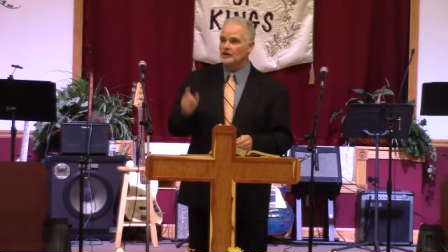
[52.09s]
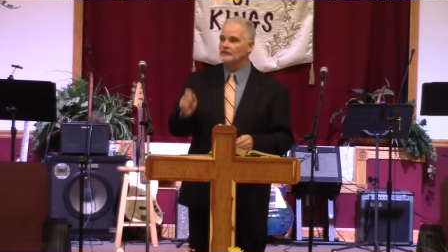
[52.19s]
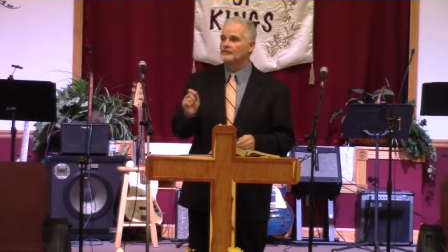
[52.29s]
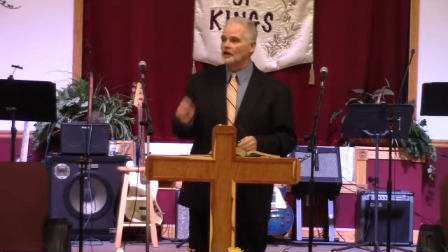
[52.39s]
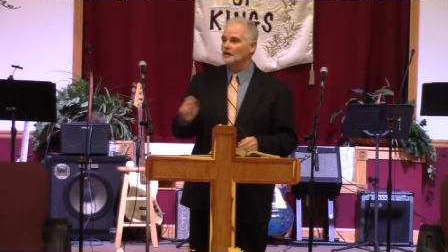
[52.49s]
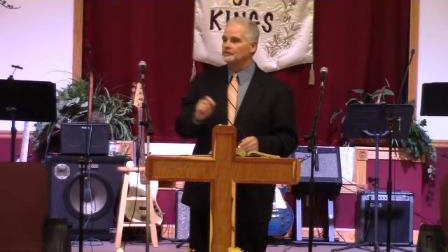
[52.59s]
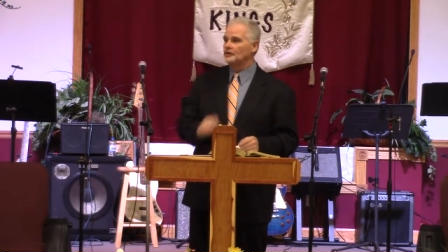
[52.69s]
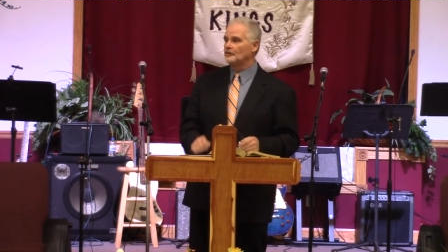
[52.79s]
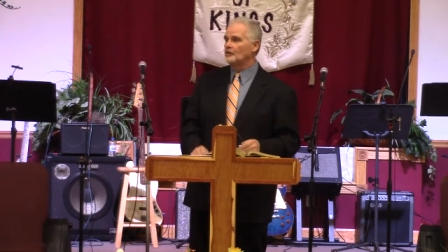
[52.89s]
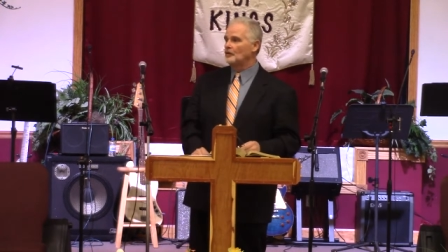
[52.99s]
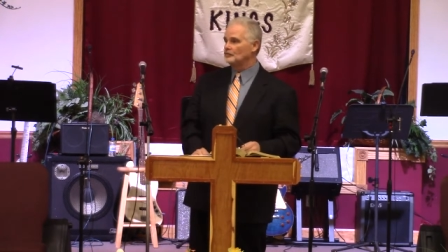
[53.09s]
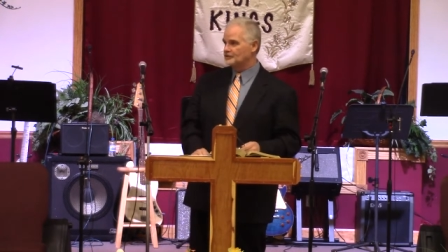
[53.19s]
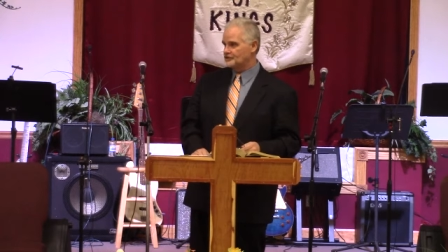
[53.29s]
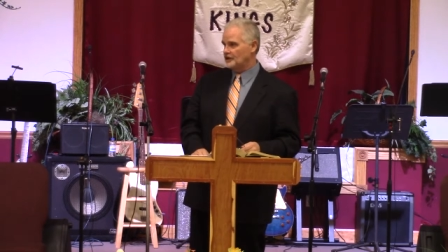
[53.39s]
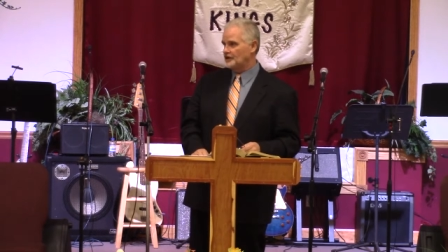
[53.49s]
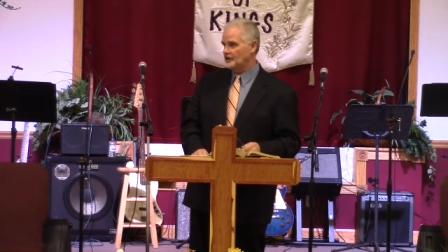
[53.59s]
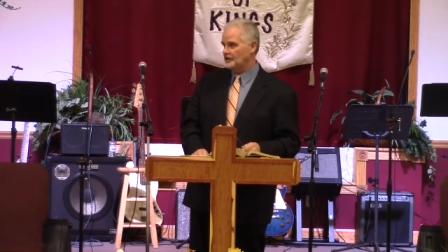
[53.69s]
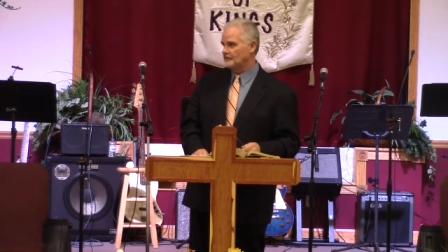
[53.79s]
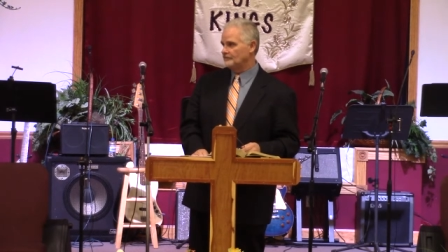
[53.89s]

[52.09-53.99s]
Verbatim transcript: you've come to the wrong city.